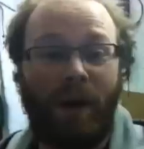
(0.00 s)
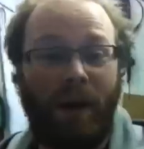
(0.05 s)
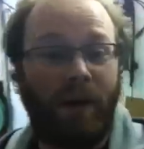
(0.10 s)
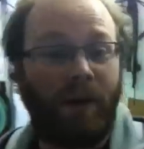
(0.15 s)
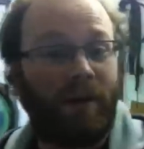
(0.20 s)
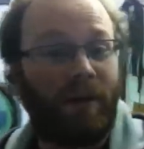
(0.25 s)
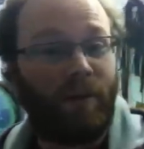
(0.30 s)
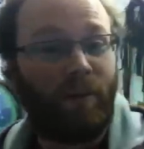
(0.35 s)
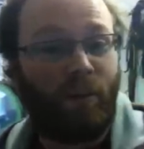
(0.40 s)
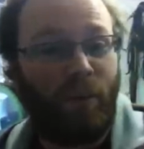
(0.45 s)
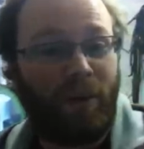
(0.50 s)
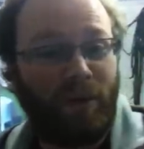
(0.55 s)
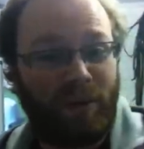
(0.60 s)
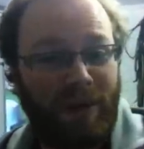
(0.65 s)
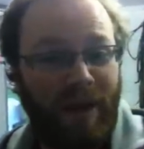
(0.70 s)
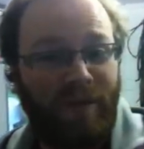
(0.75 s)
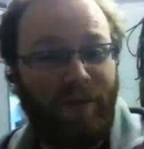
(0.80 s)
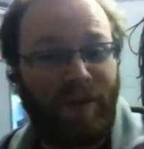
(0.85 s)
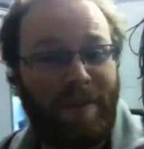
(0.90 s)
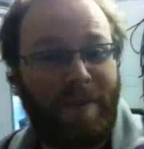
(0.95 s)
but we'll
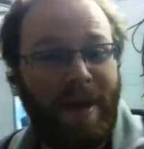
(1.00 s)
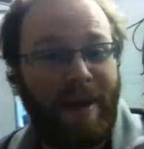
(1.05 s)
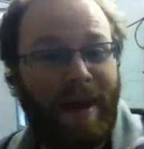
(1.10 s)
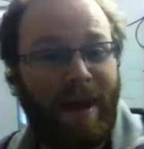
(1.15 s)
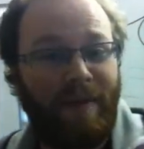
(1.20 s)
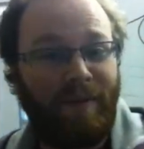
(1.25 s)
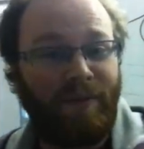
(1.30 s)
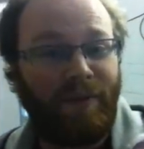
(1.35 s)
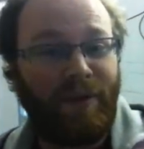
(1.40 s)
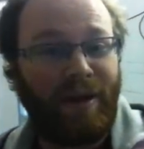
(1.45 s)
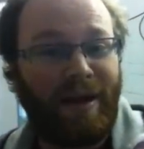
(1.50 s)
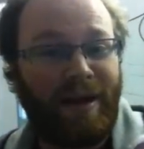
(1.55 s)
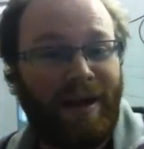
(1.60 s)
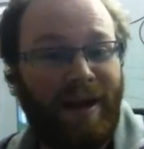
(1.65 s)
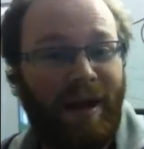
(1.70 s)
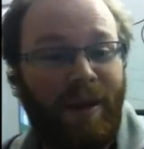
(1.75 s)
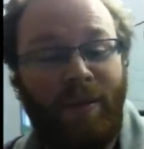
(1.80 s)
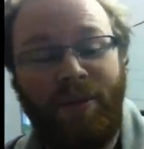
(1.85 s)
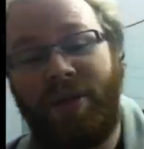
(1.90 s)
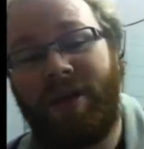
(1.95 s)
definitely make up for it.
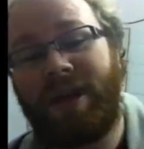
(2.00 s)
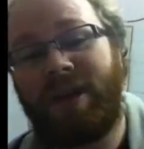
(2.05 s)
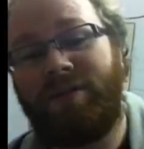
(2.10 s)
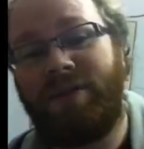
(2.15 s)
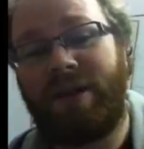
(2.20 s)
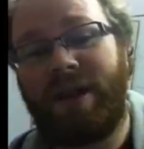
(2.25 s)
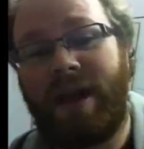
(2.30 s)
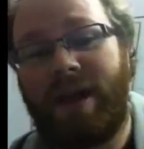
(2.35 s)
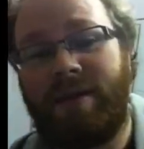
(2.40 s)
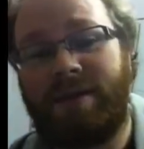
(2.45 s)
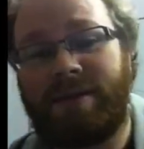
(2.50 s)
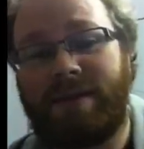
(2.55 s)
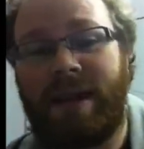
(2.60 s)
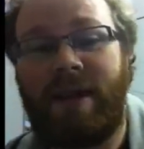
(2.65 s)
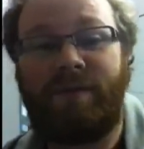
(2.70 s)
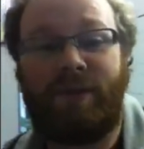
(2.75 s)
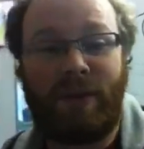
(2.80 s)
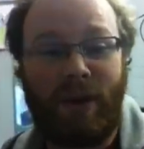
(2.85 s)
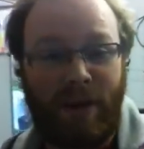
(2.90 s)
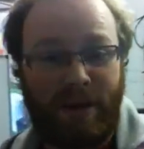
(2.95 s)
I'm of you loads.
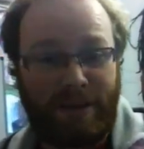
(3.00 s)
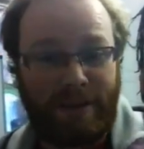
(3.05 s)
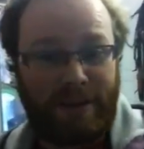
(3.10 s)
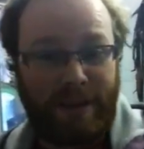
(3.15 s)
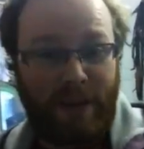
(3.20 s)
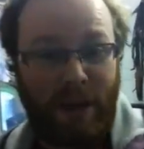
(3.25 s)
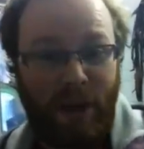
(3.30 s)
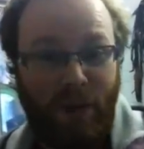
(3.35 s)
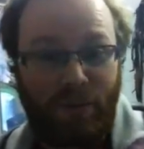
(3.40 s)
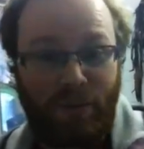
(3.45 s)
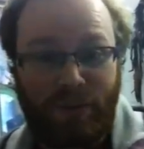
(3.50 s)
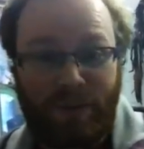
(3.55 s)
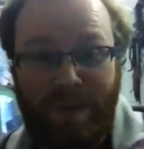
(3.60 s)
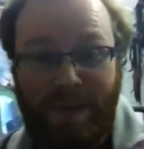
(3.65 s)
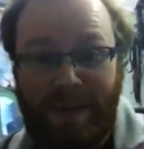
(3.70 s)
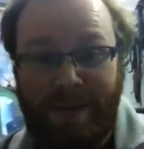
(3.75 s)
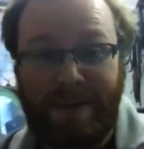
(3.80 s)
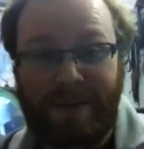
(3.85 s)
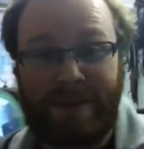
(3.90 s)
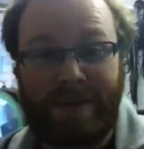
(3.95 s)
Love you lots, and I'll
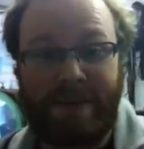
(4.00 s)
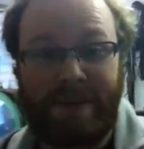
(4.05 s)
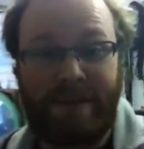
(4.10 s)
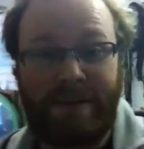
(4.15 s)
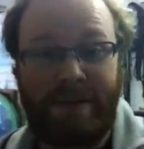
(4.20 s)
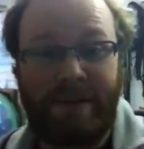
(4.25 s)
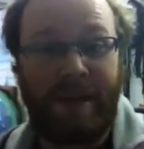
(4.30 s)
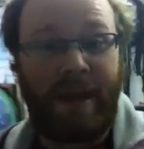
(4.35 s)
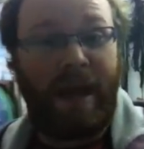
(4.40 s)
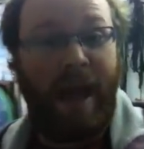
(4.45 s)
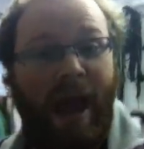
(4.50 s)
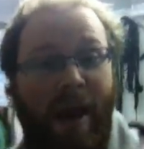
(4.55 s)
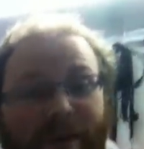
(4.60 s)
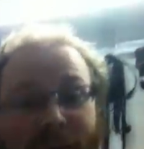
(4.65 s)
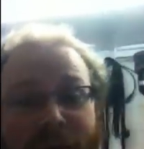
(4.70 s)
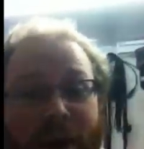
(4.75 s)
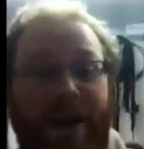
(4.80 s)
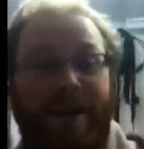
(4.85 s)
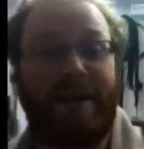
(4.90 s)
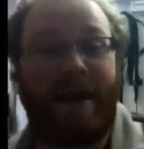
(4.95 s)
speak to you soon.
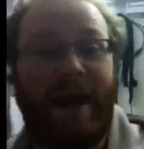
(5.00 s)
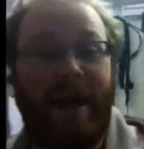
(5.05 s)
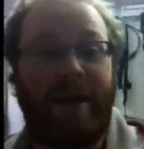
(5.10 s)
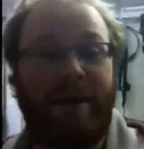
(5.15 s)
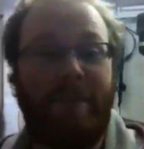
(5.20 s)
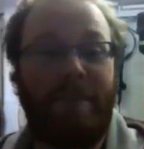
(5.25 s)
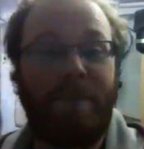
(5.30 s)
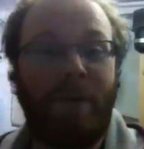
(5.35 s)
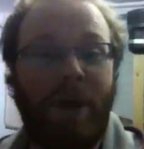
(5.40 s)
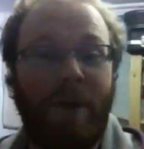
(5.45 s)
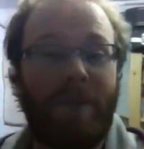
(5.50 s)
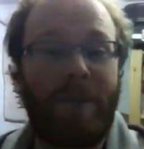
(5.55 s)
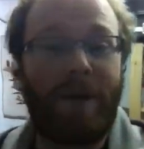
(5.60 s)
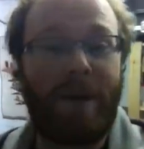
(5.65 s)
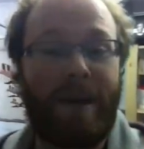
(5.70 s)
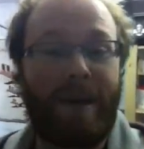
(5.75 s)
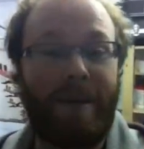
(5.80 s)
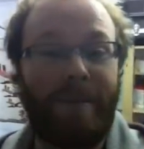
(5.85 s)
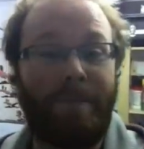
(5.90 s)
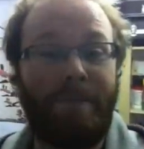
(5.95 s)
Have a great day. Bye,
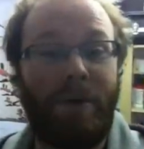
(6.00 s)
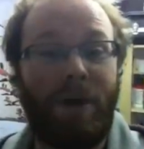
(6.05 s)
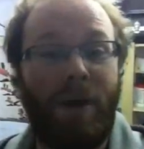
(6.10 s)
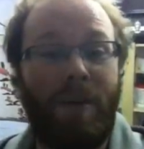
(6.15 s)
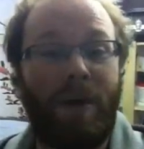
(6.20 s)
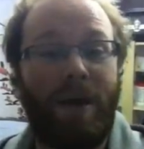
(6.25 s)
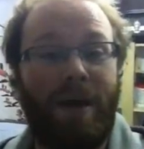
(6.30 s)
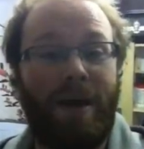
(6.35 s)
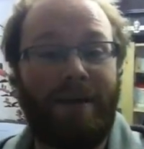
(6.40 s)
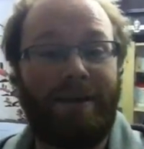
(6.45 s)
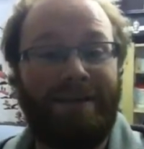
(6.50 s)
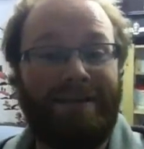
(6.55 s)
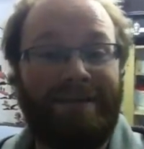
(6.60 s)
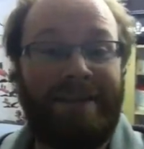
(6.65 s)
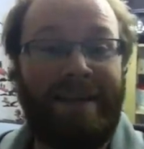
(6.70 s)
bye. Bye, bye.